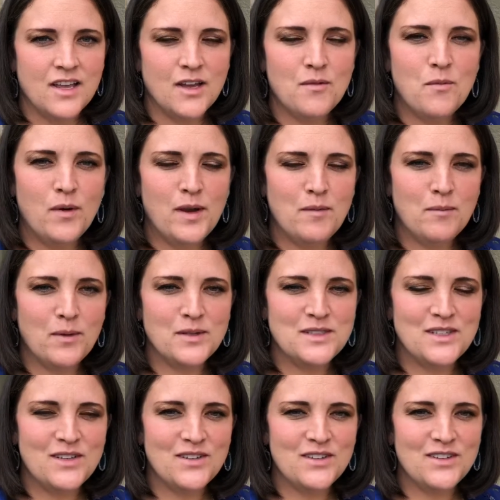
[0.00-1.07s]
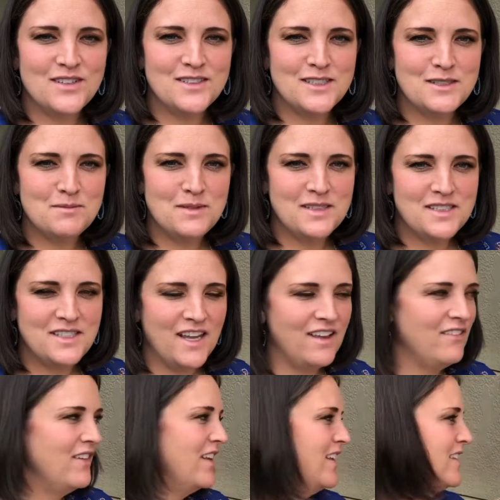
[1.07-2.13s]
Good morning, boys and girls. It's Miss
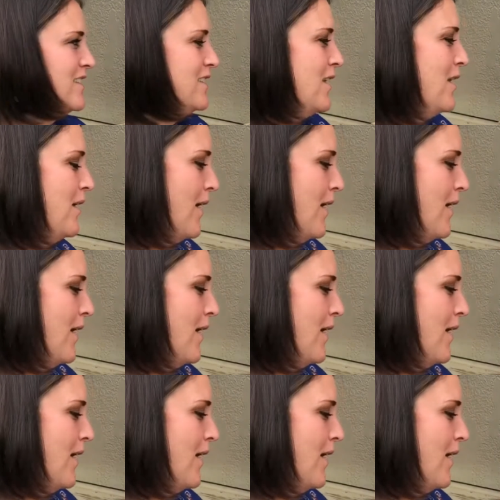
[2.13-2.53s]
Davis.